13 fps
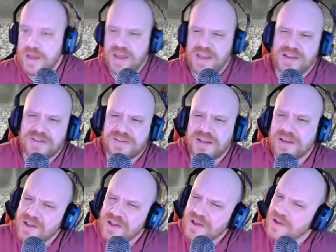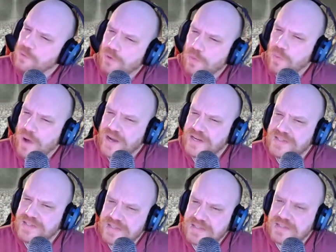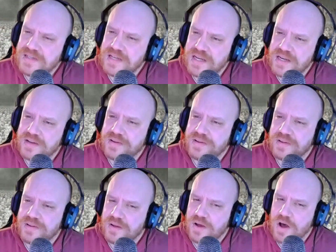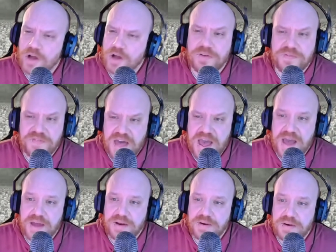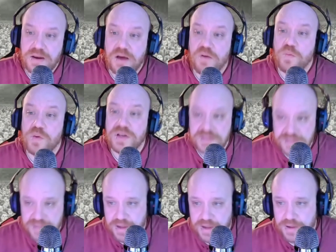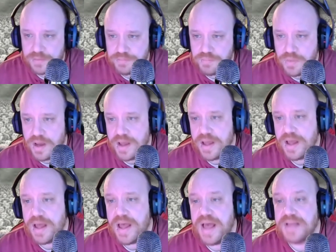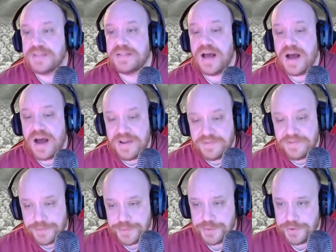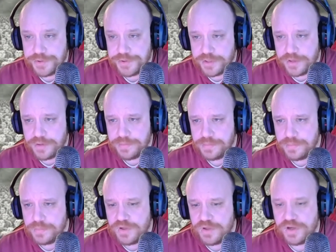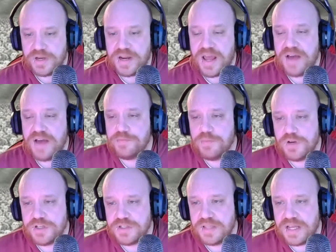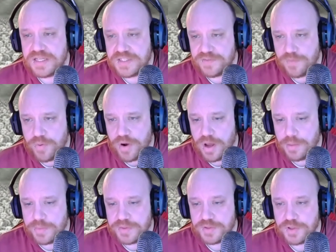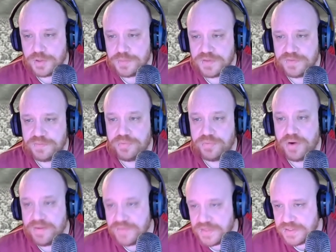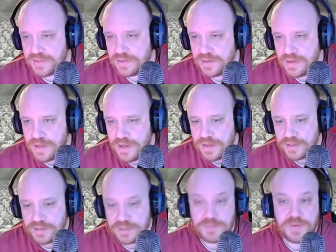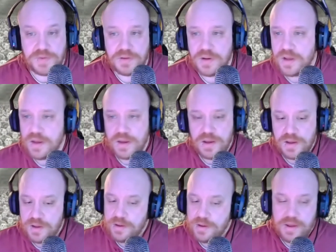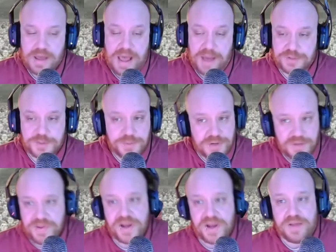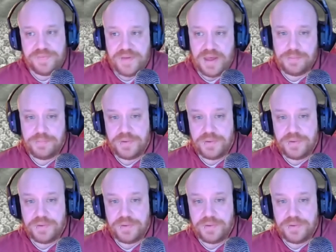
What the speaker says: And it's like, well, why does this need all of that? Now, I will say, as an iPhone user, you're going to have much less of a problem in terms of privacy. Because, I mean, Apple's pretty big on that.